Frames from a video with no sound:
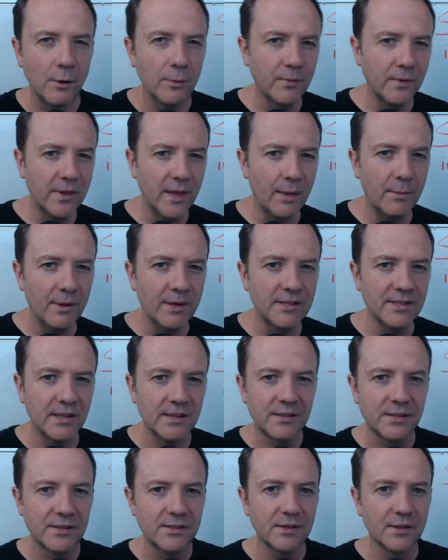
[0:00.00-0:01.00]
Hopefully that makes
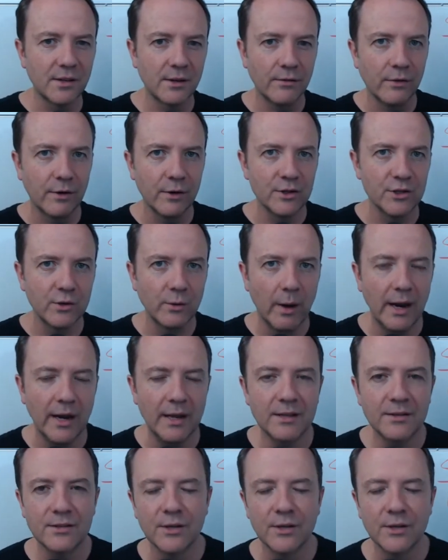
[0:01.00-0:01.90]
sense because the conversion rate.